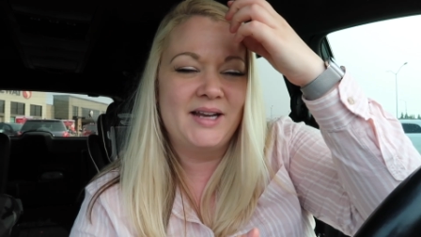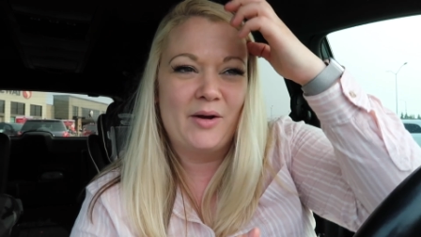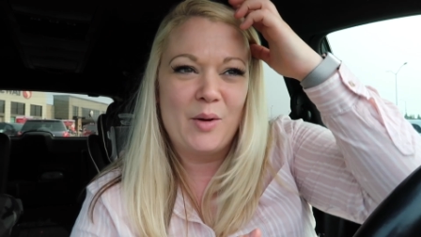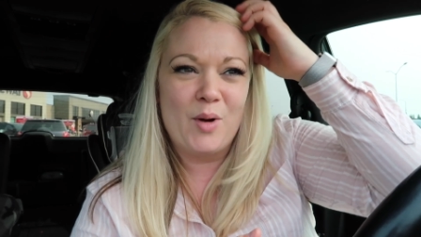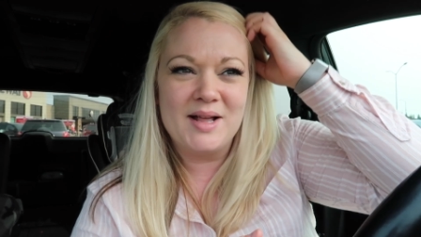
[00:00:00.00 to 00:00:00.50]
Now
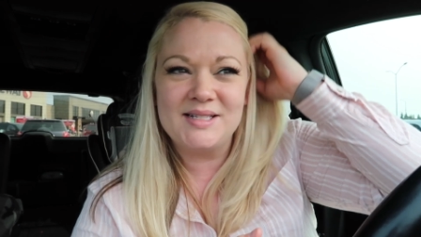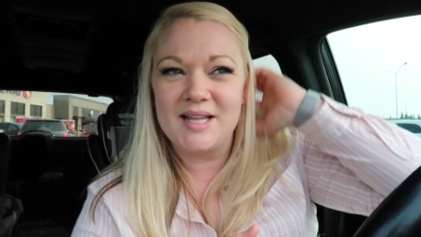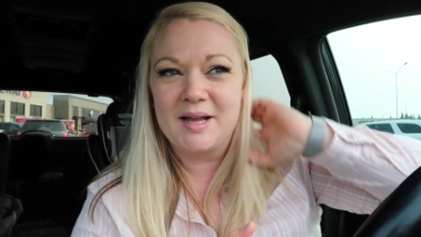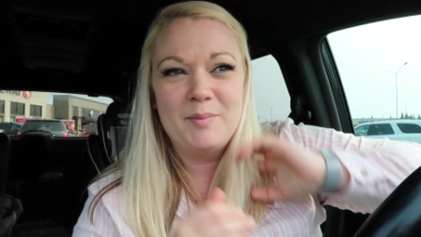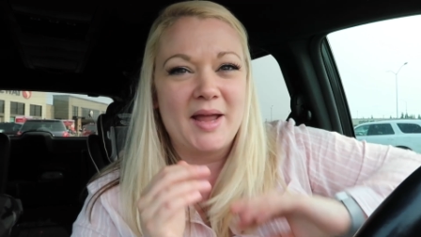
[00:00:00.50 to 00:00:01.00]
I was
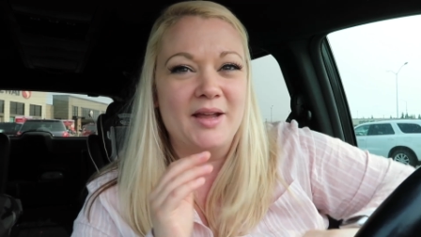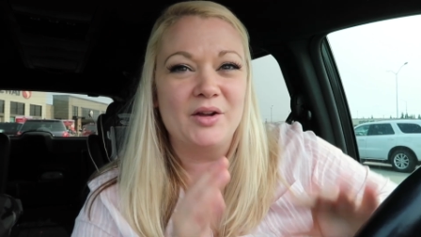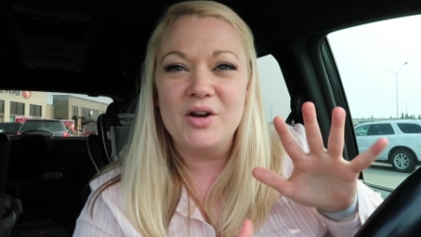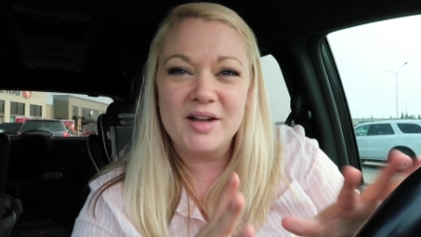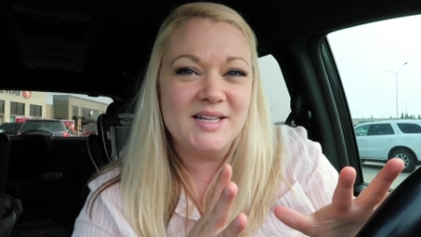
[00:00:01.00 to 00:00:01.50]
like making
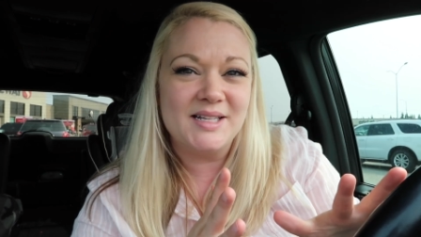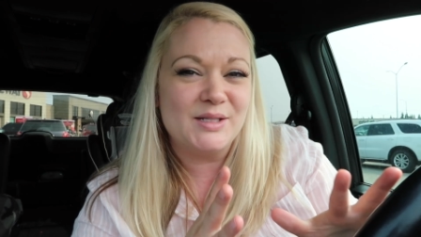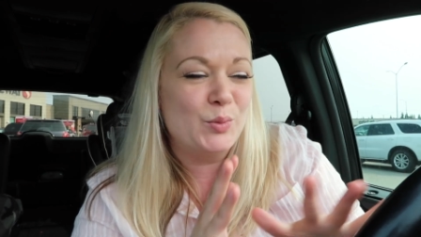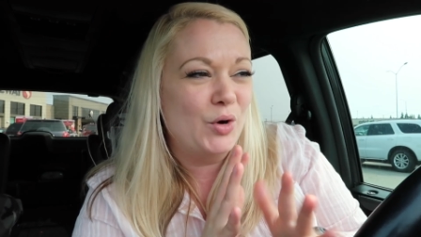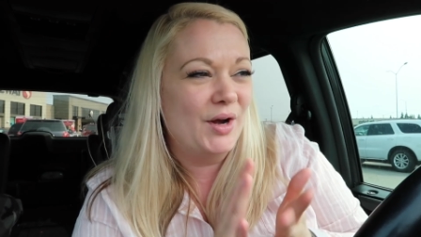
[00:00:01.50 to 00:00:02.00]
cookies
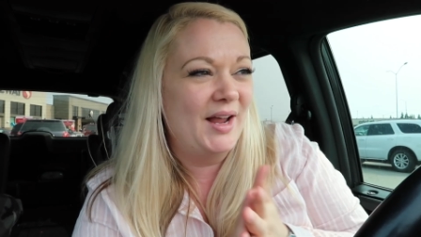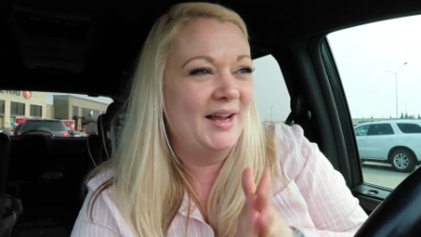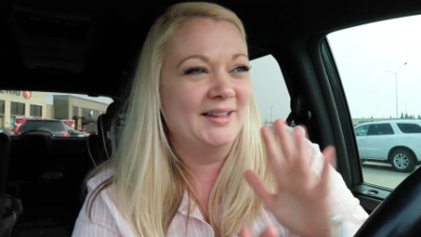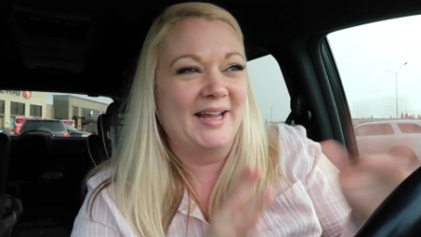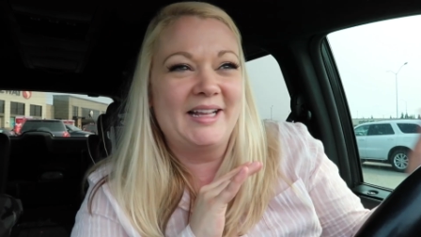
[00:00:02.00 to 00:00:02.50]
this
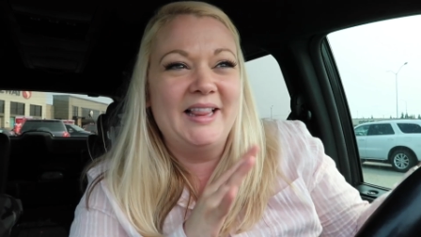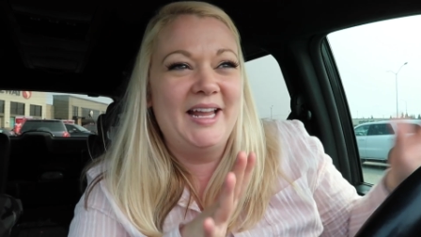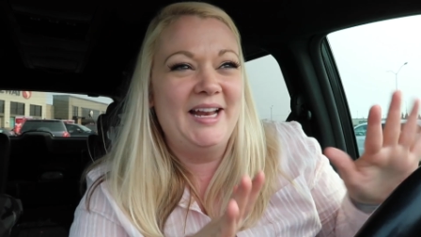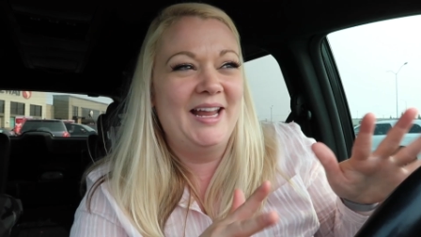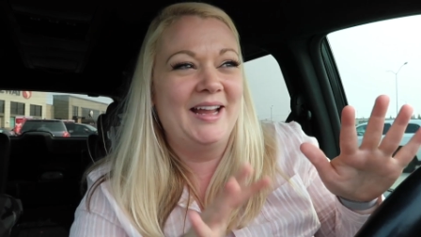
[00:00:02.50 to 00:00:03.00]
morning and like
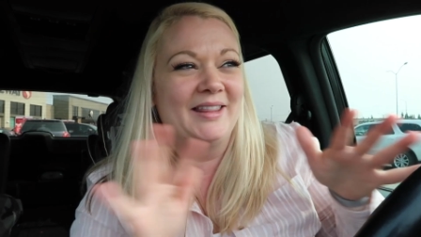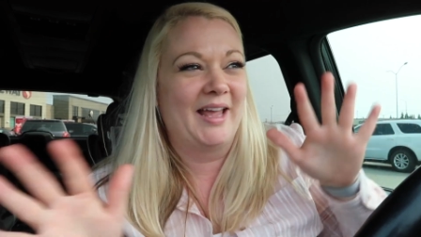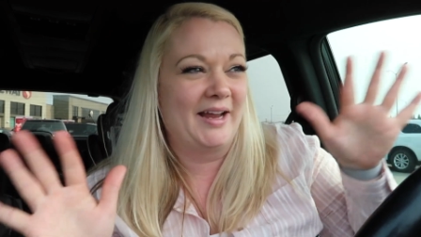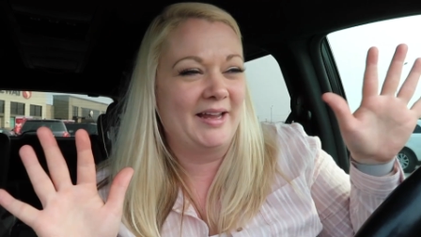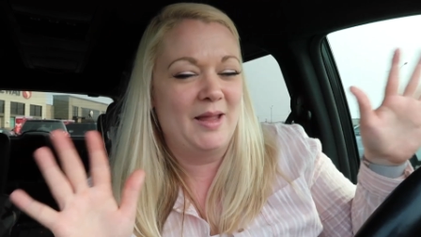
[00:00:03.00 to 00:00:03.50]
cleaning and
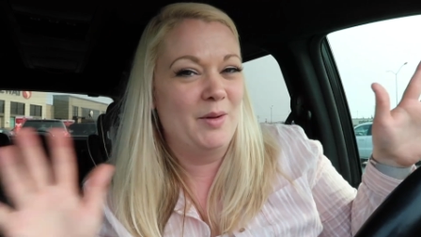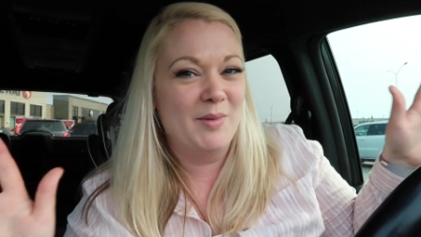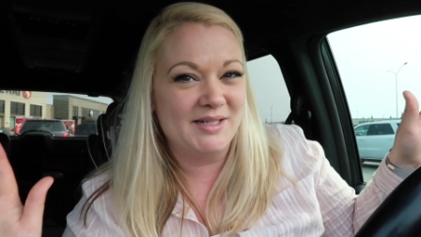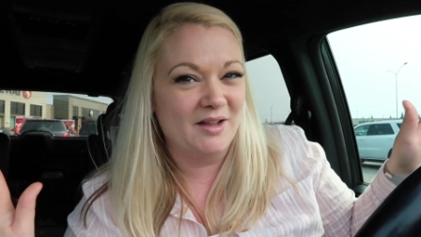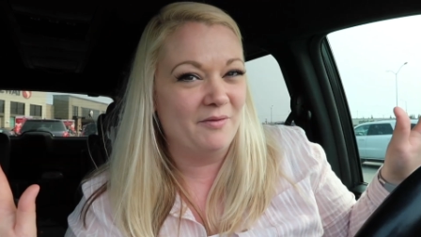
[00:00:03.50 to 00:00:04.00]
like keeping
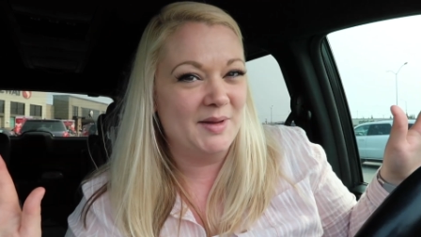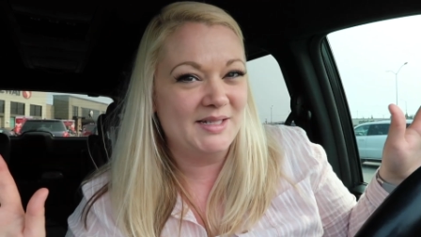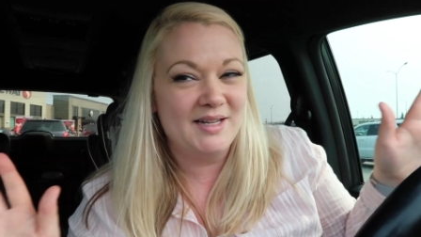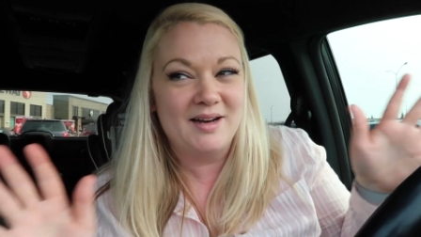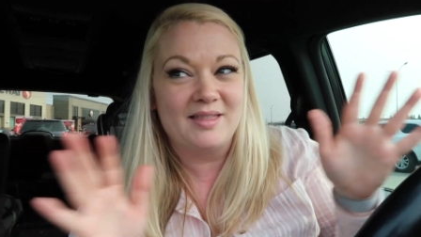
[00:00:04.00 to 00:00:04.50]
myself
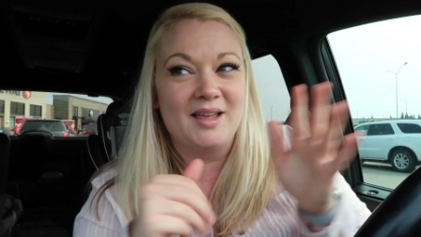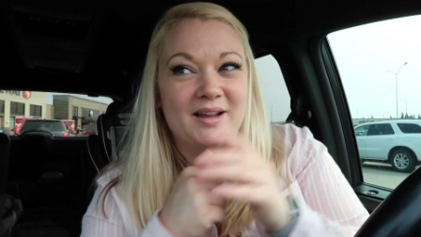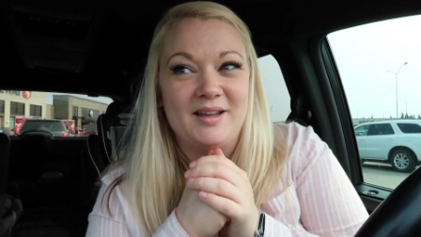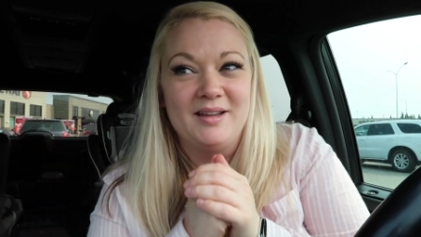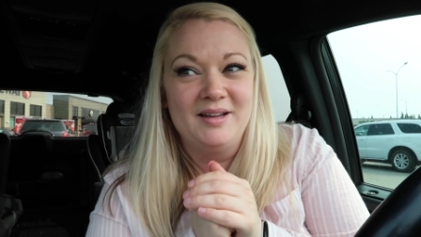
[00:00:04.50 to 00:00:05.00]
busy, and I
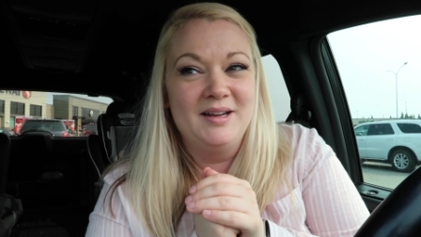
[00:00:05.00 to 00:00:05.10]
think